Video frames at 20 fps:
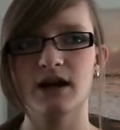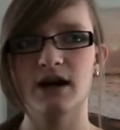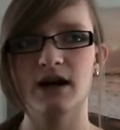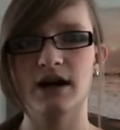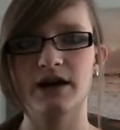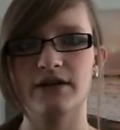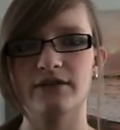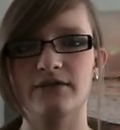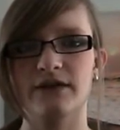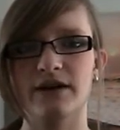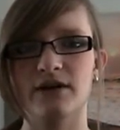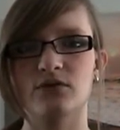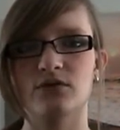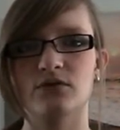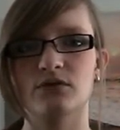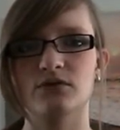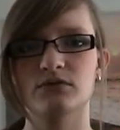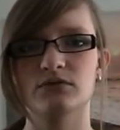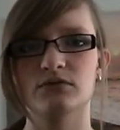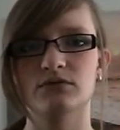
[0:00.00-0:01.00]
I
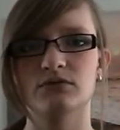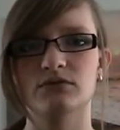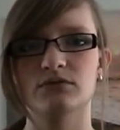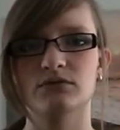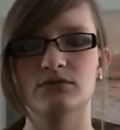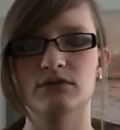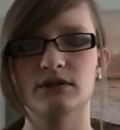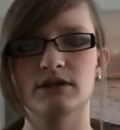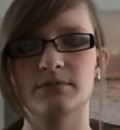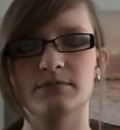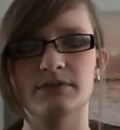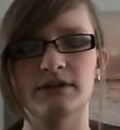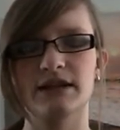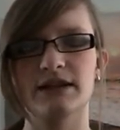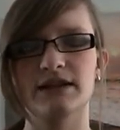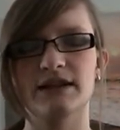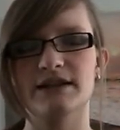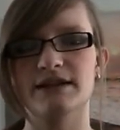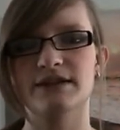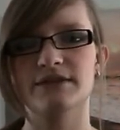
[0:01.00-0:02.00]
felt
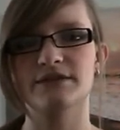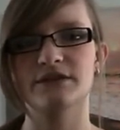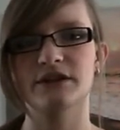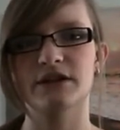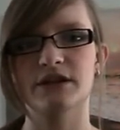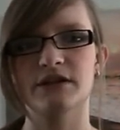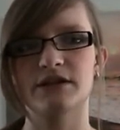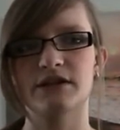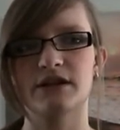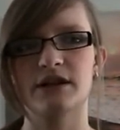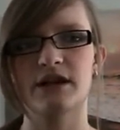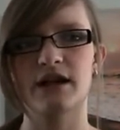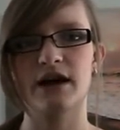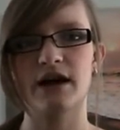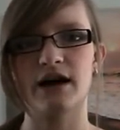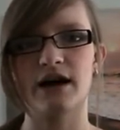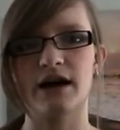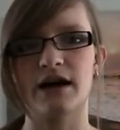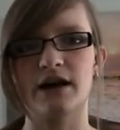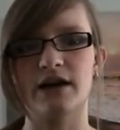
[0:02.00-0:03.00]
completely different.
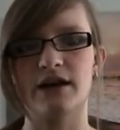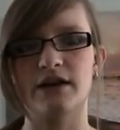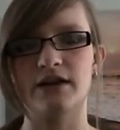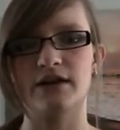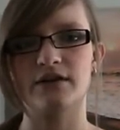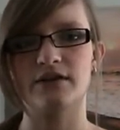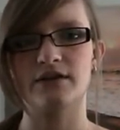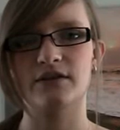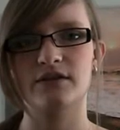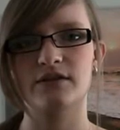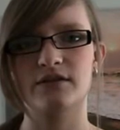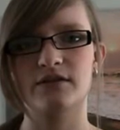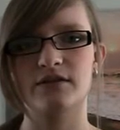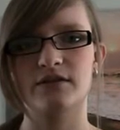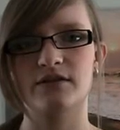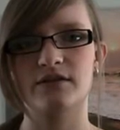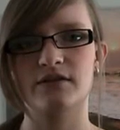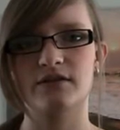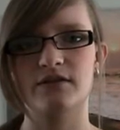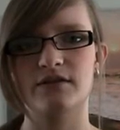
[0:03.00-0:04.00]
I
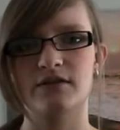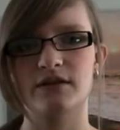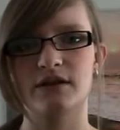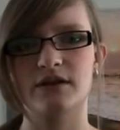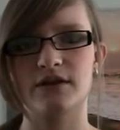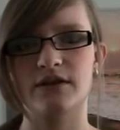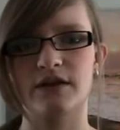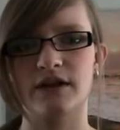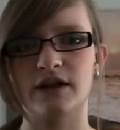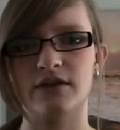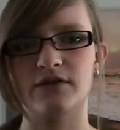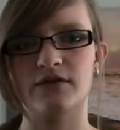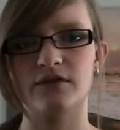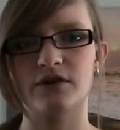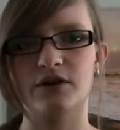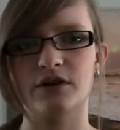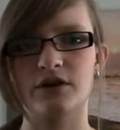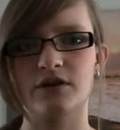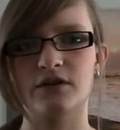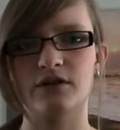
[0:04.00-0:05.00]
think
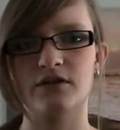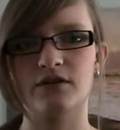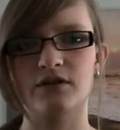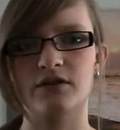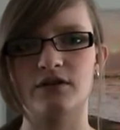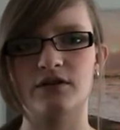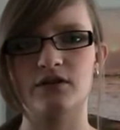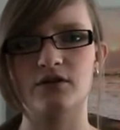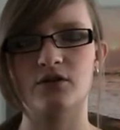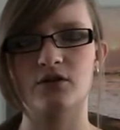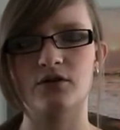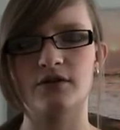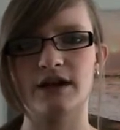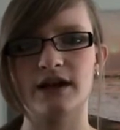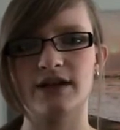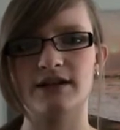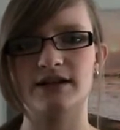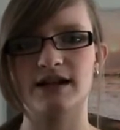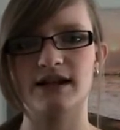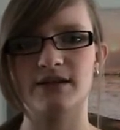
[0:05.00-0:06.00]
for all
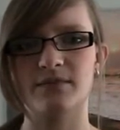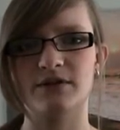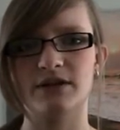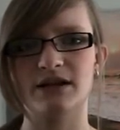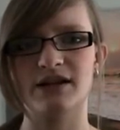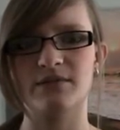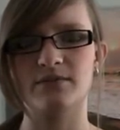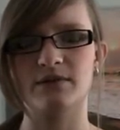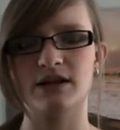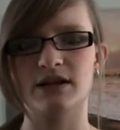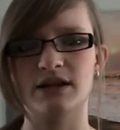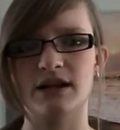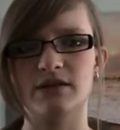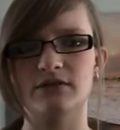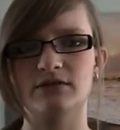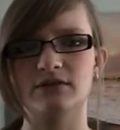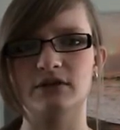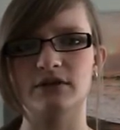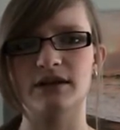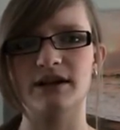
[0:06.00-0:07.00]
that time when I'd been
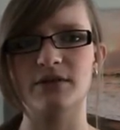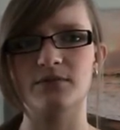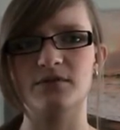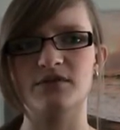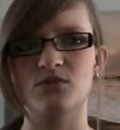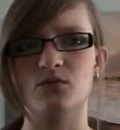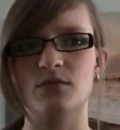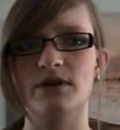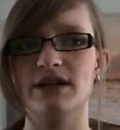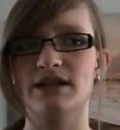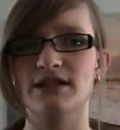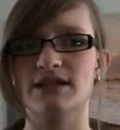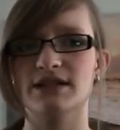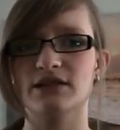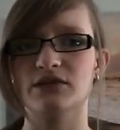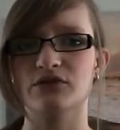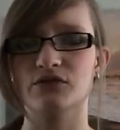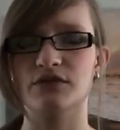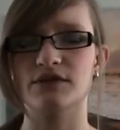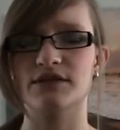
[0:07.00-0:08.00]
ill, I was
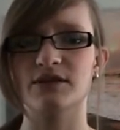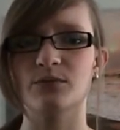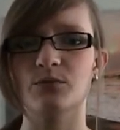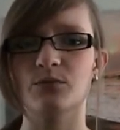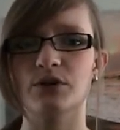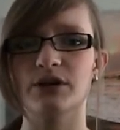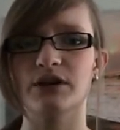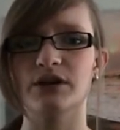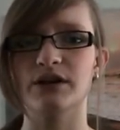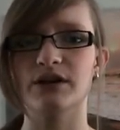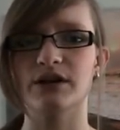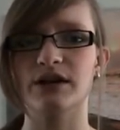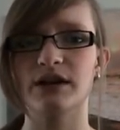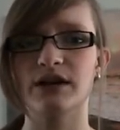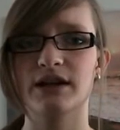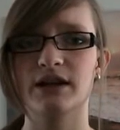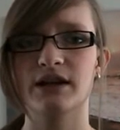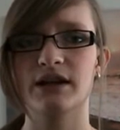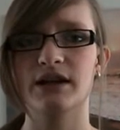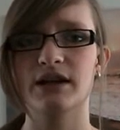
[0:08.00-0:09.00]
waiting on someone
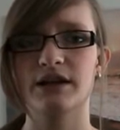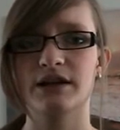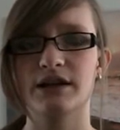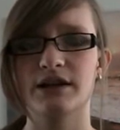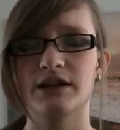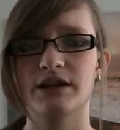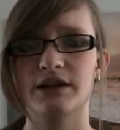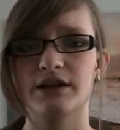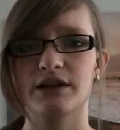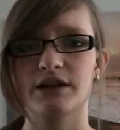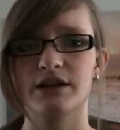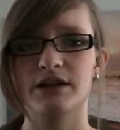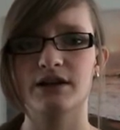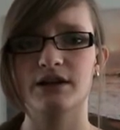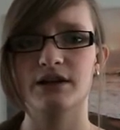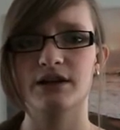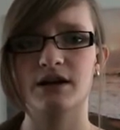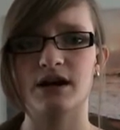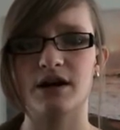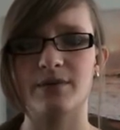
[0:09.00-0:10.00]

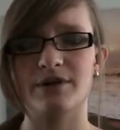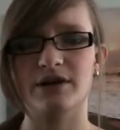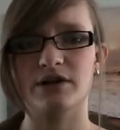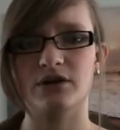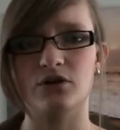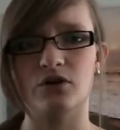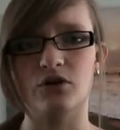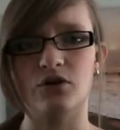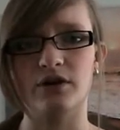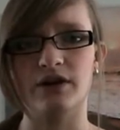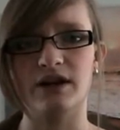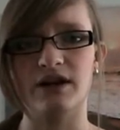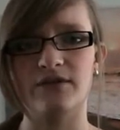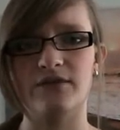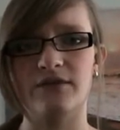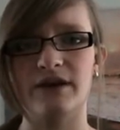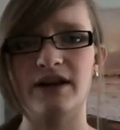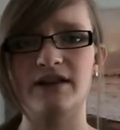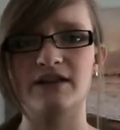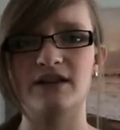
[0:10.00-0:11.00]
coming along and
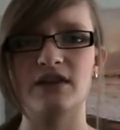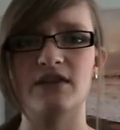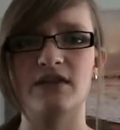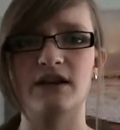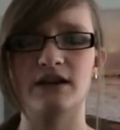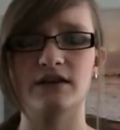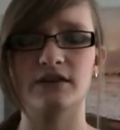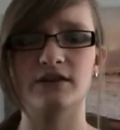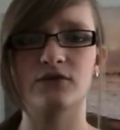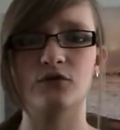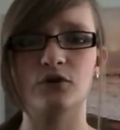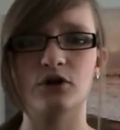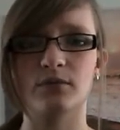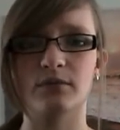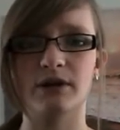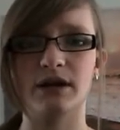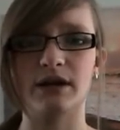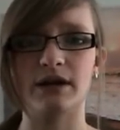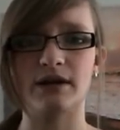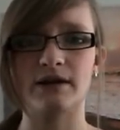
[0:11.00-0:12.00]
fixing things for
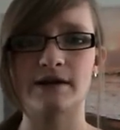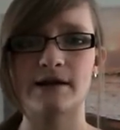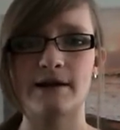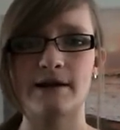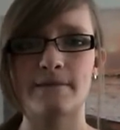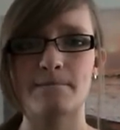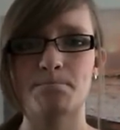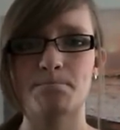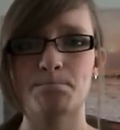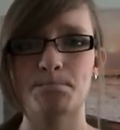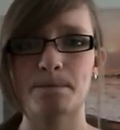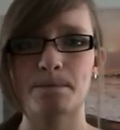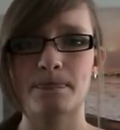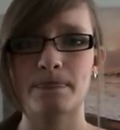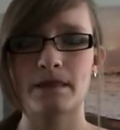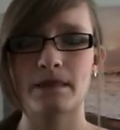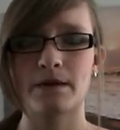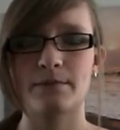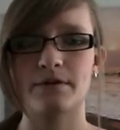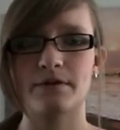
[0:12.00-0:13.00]
me.
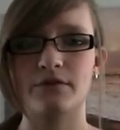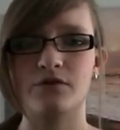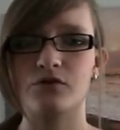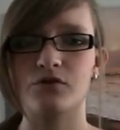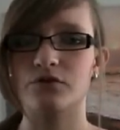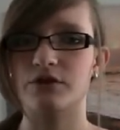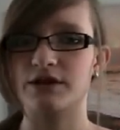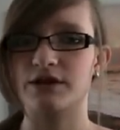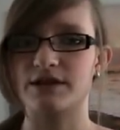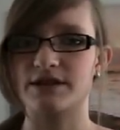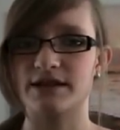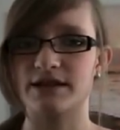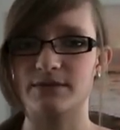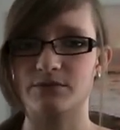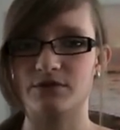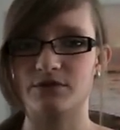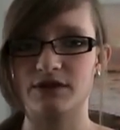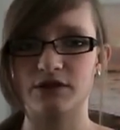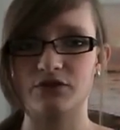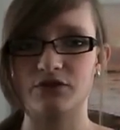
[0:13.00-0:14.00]
But of course
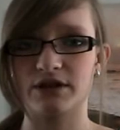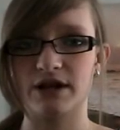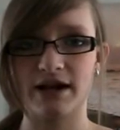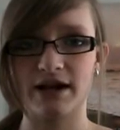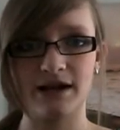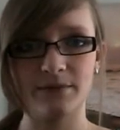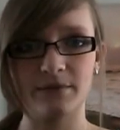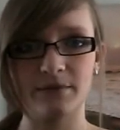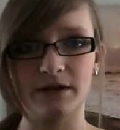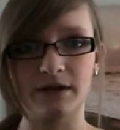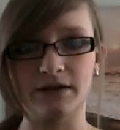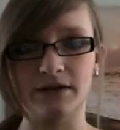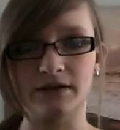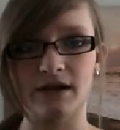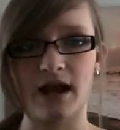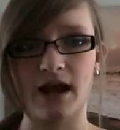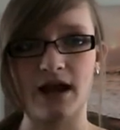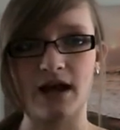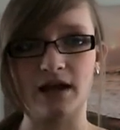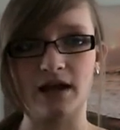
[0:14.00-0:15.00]
that wasn't going to happen,
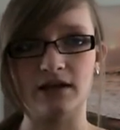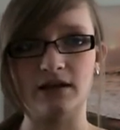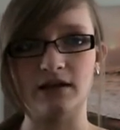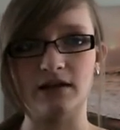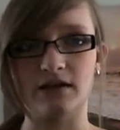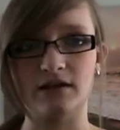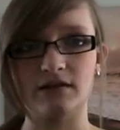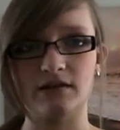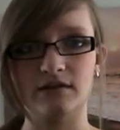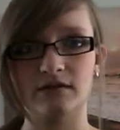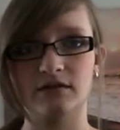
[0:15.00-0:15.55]
and